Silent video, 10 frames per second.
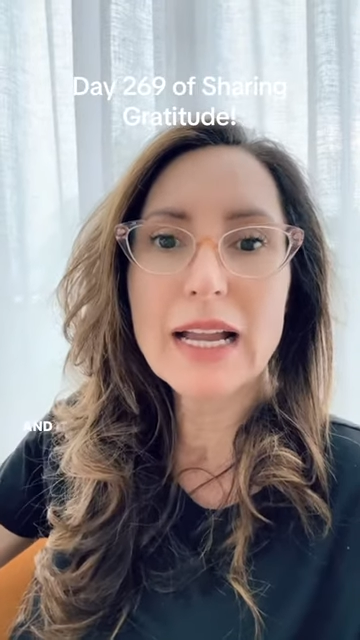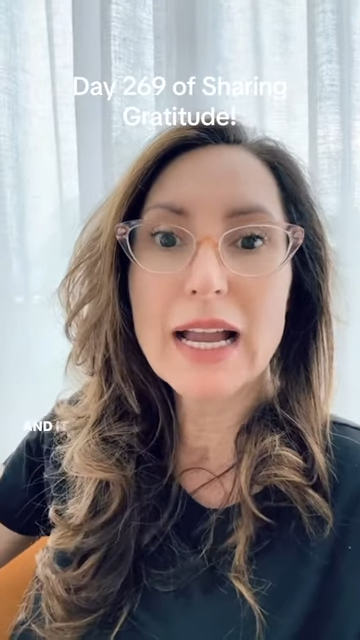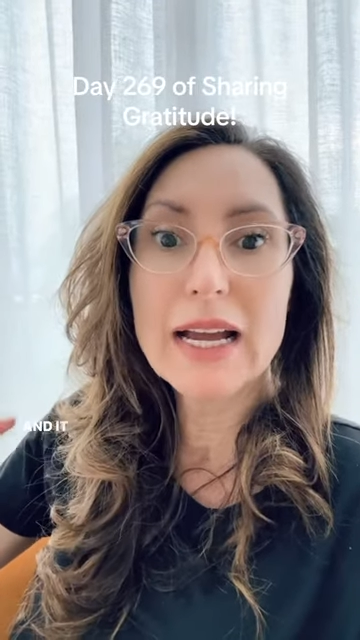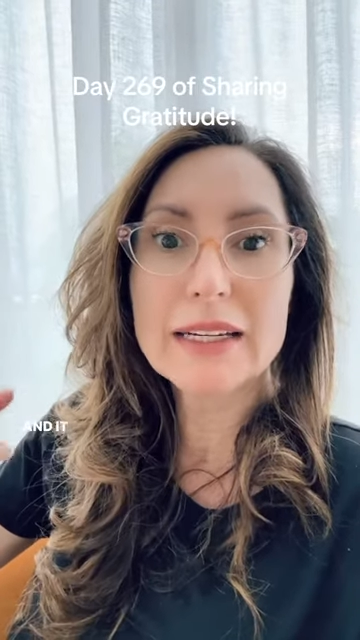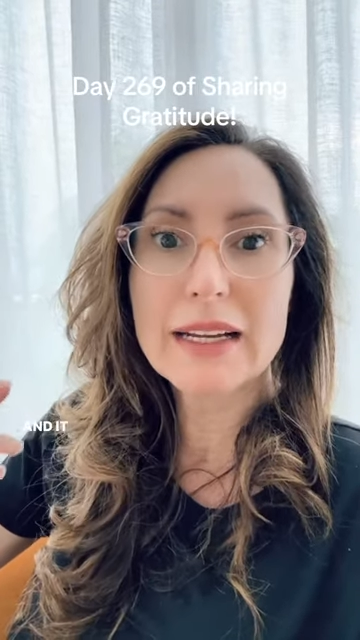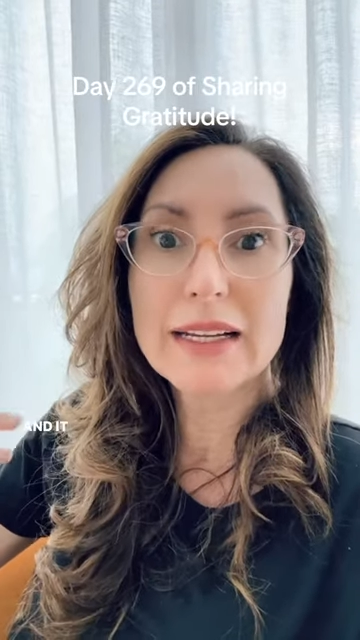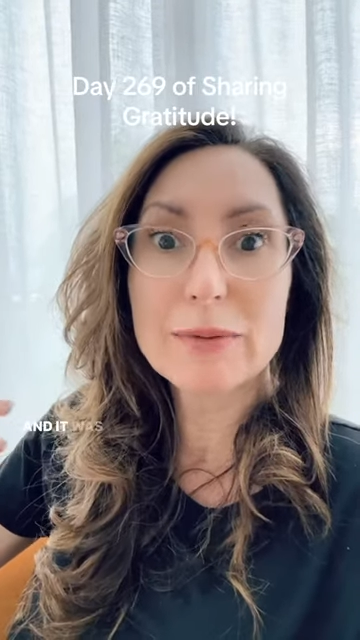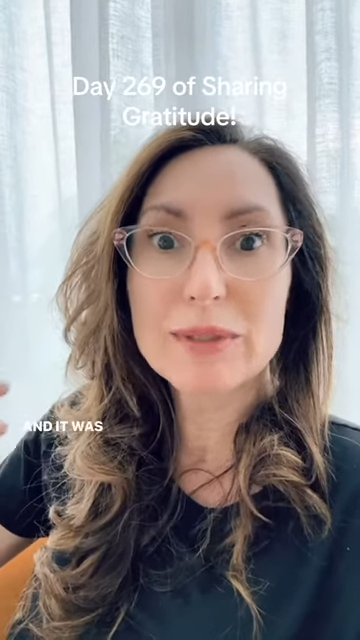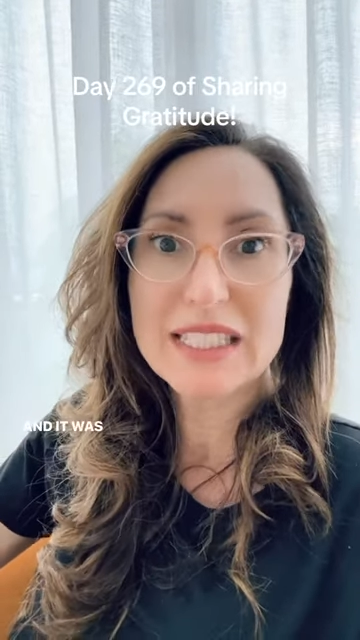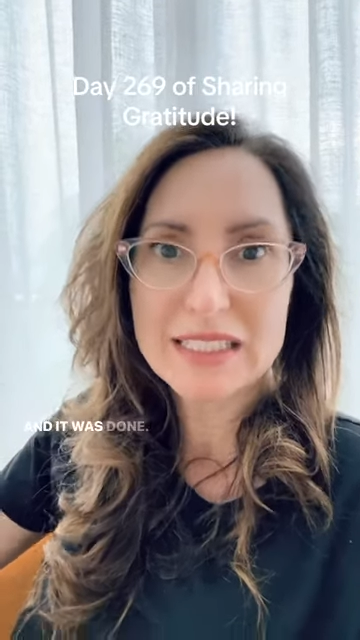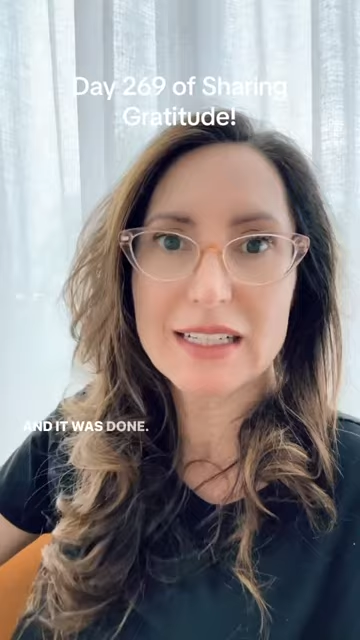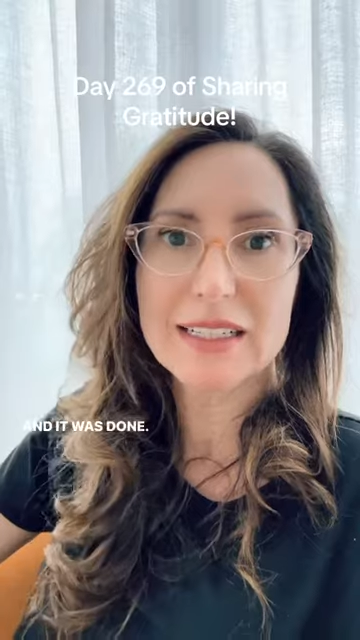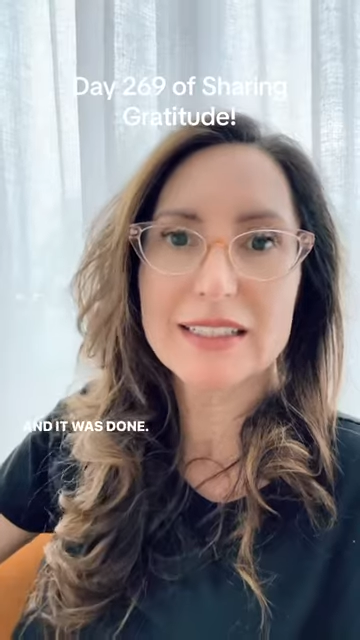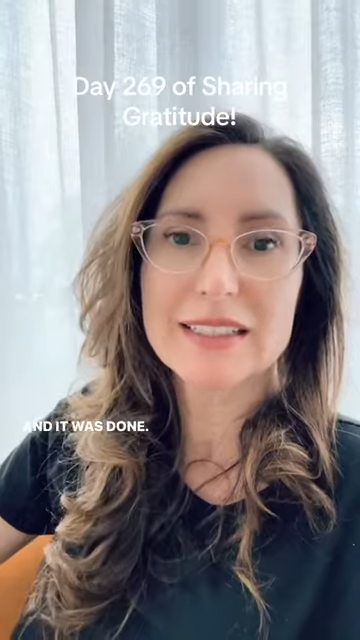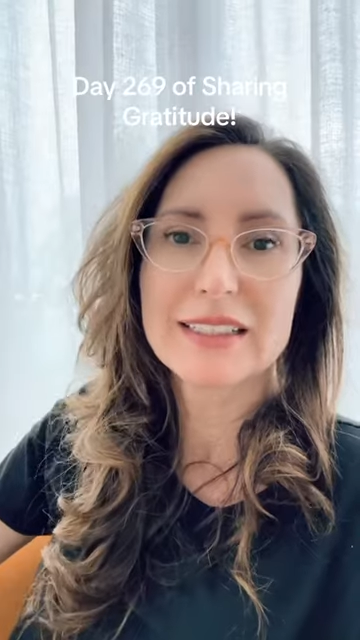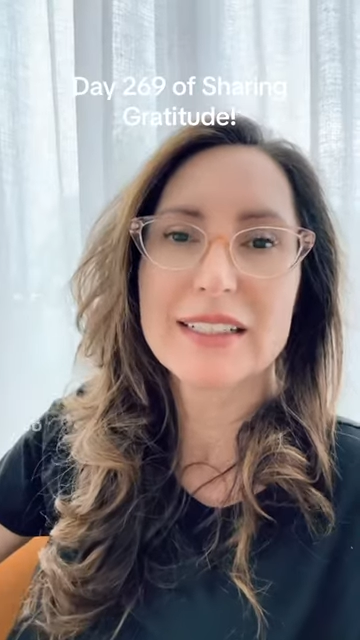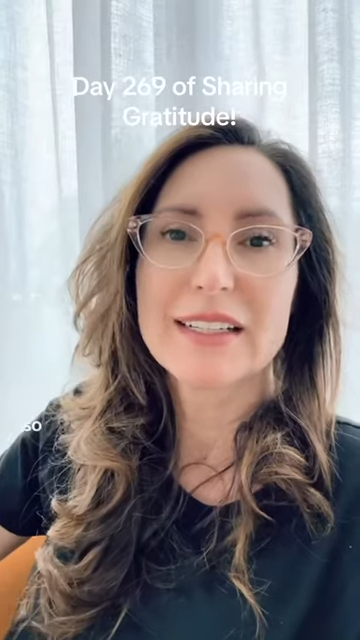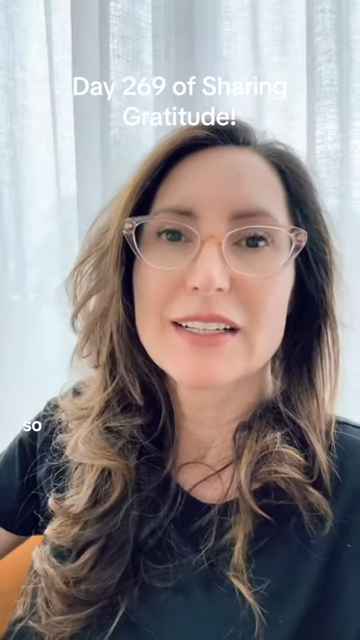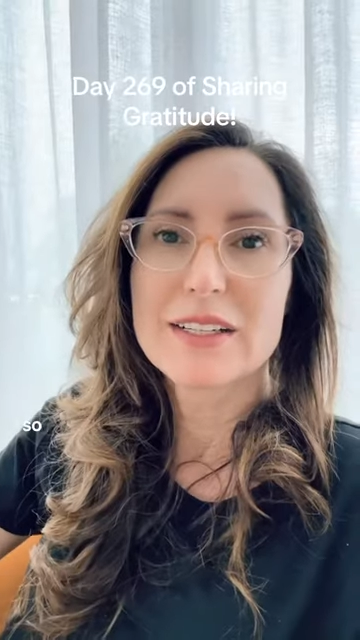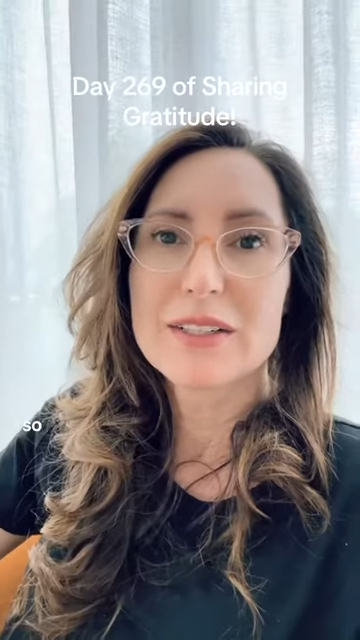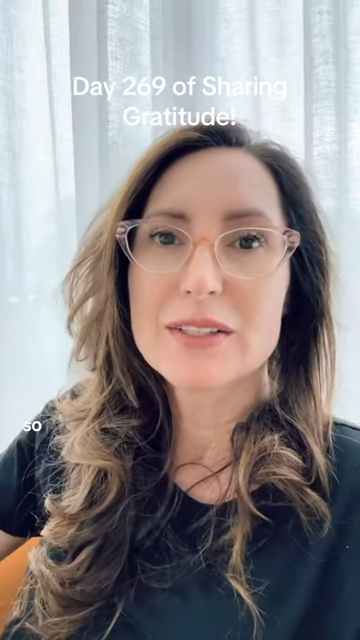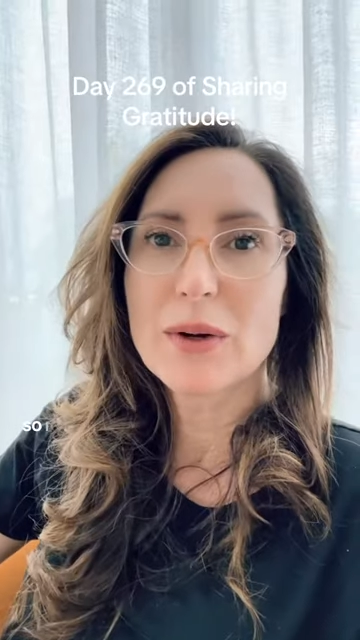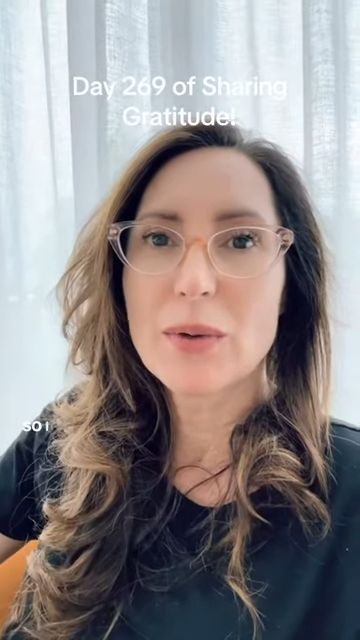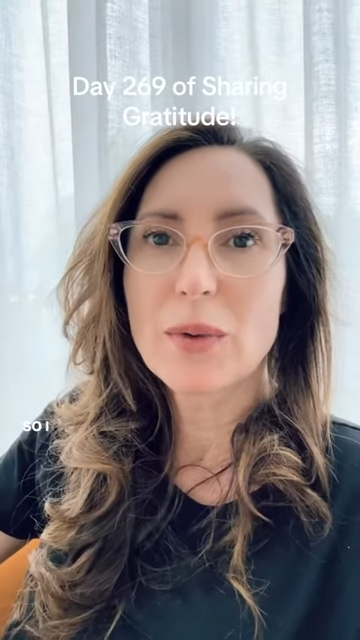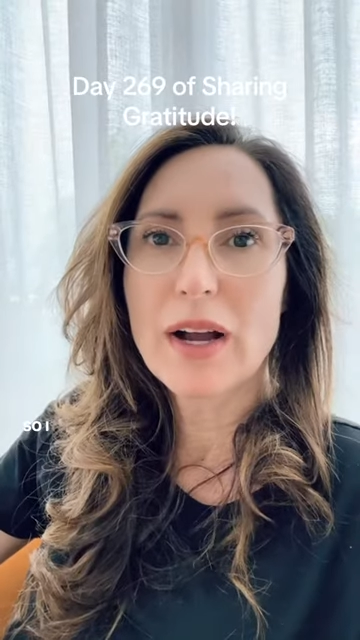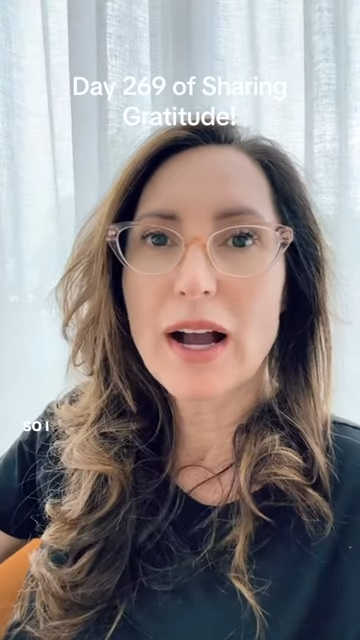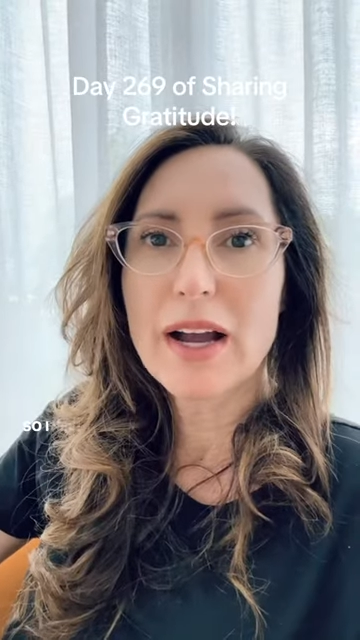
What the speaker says: and it was done. So